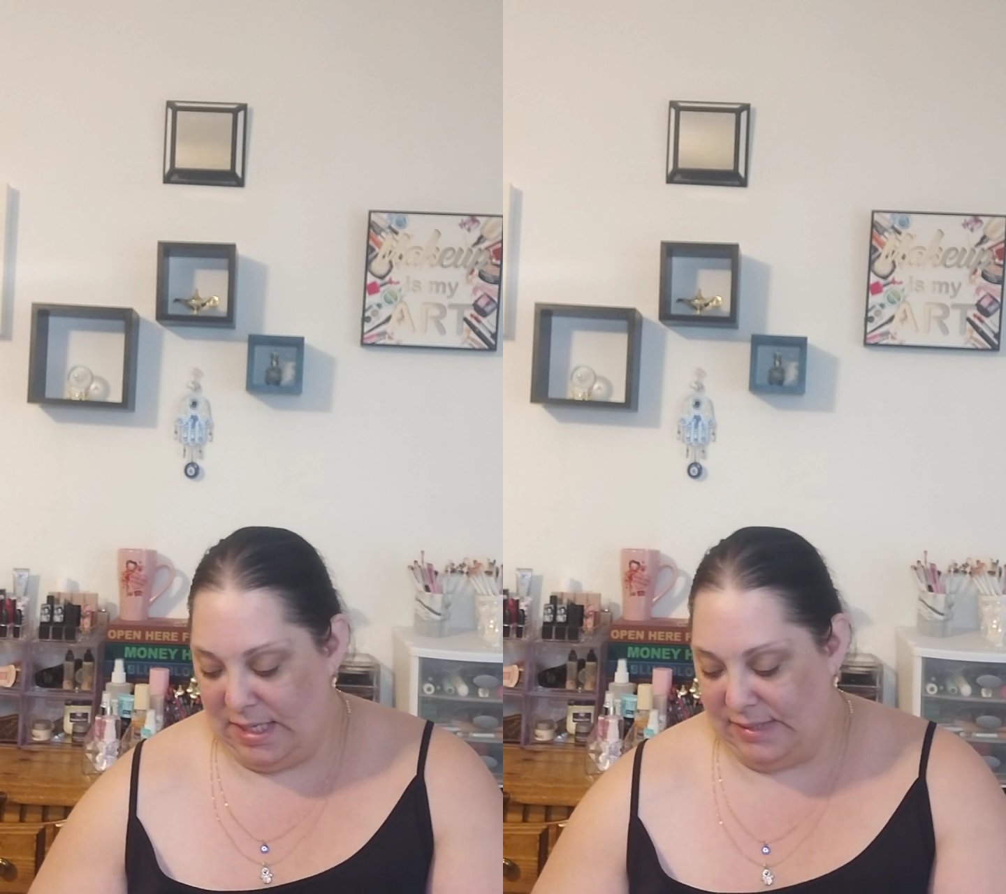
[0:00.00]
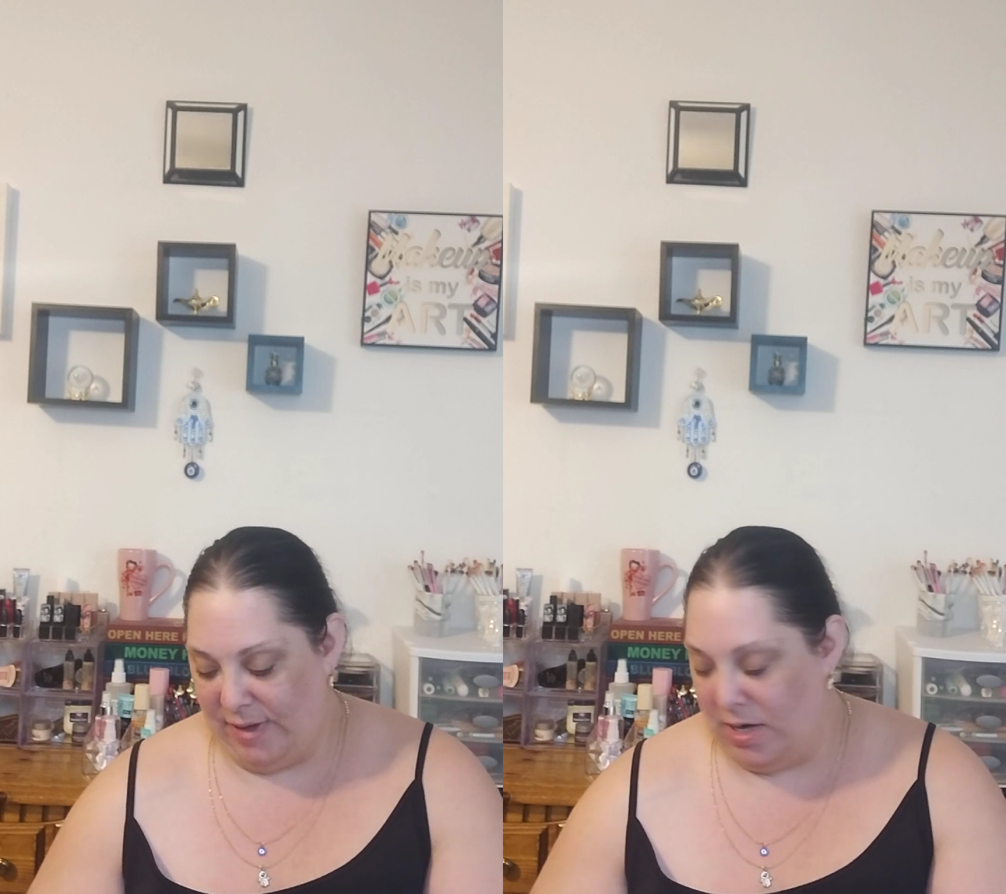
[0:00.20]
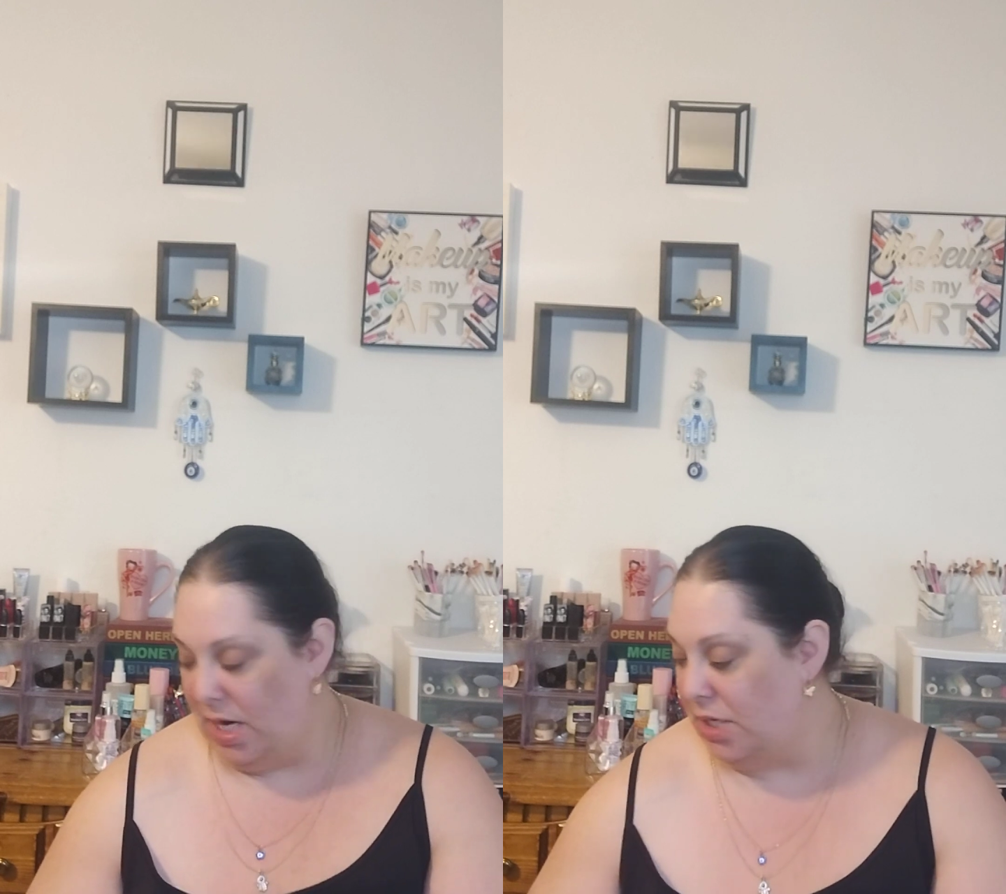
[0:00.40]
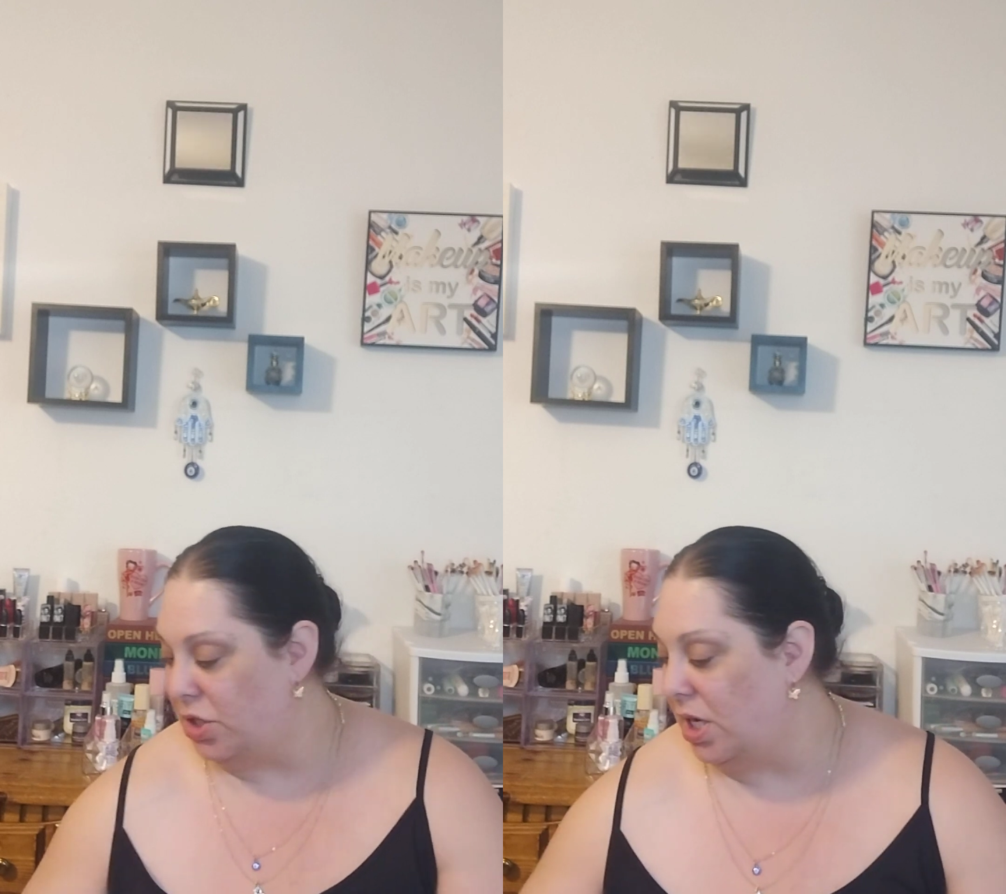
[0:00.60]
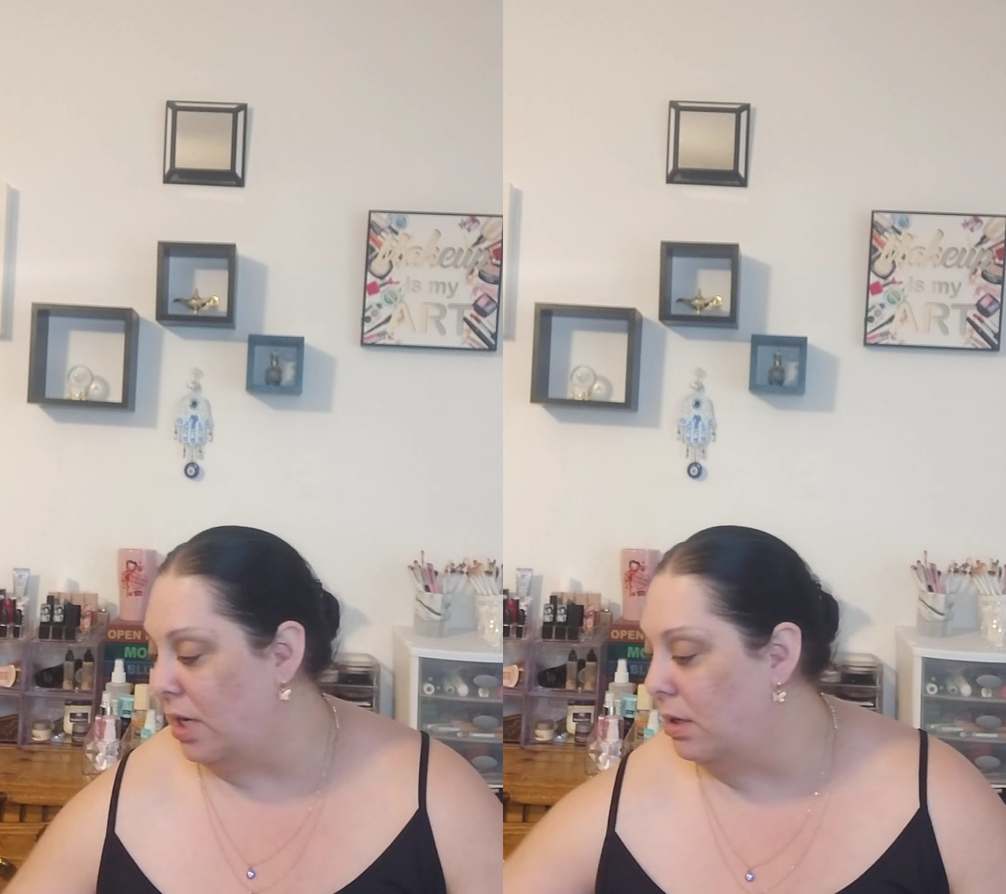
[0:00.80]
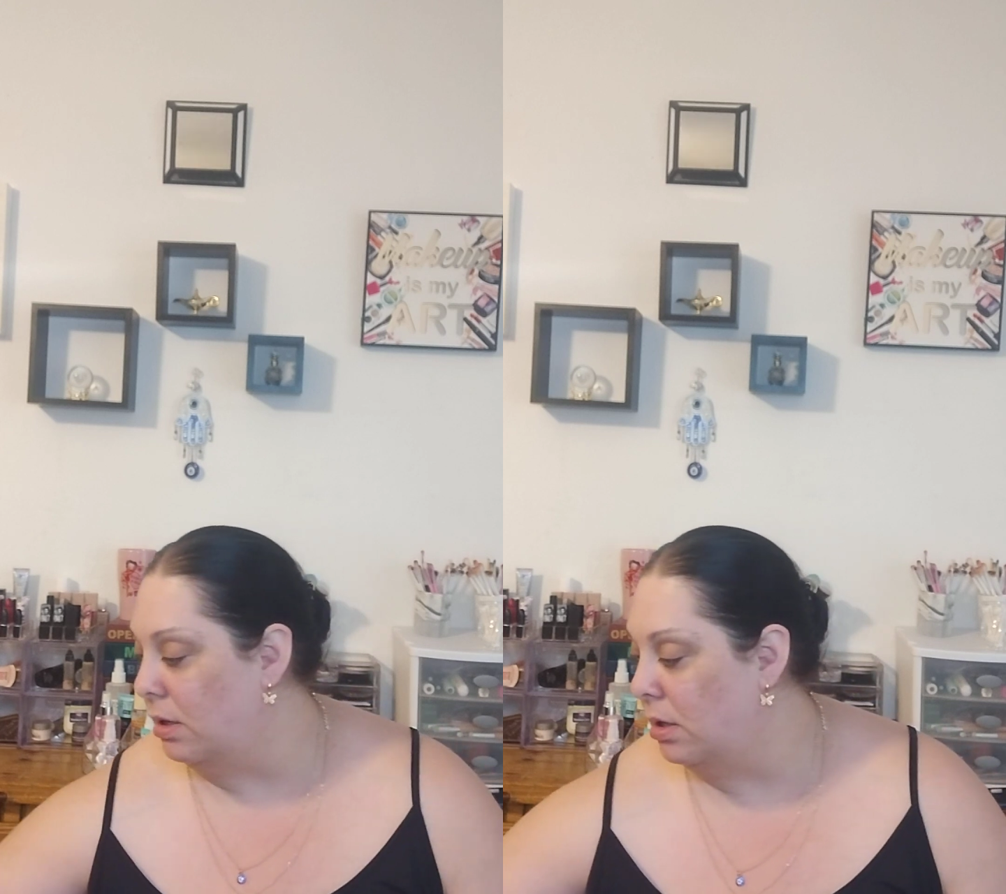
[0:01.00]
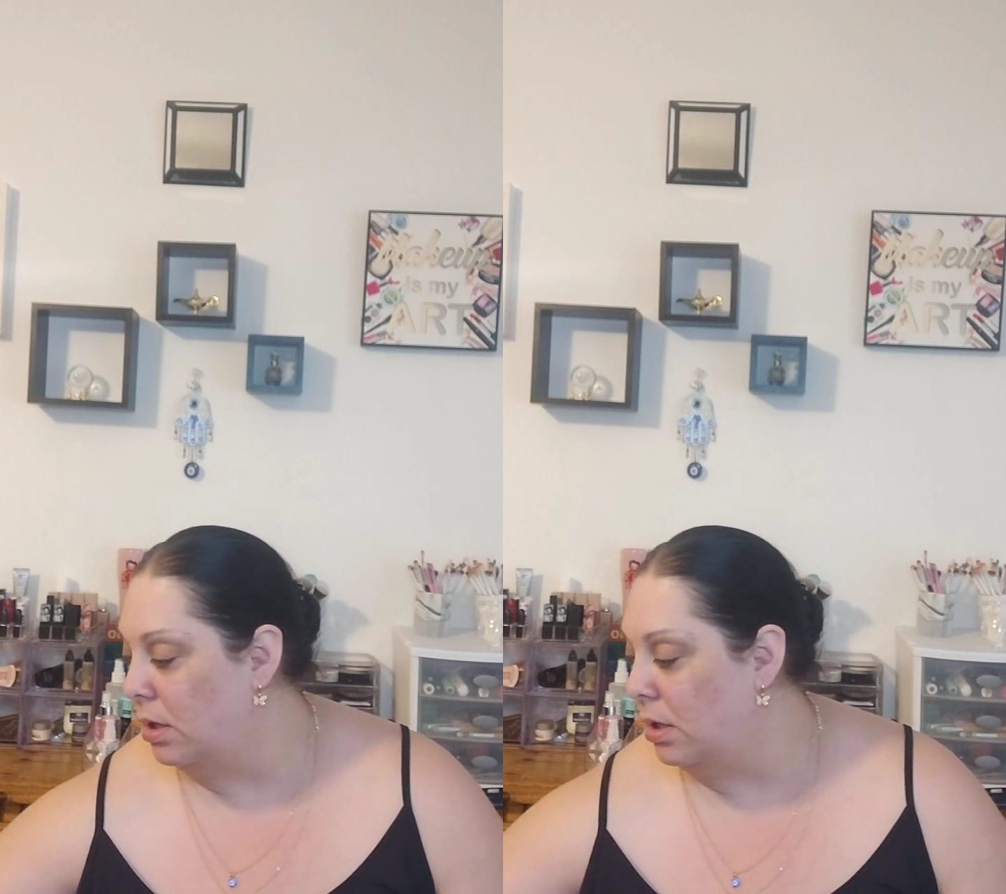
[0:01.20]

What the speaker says: this foundation,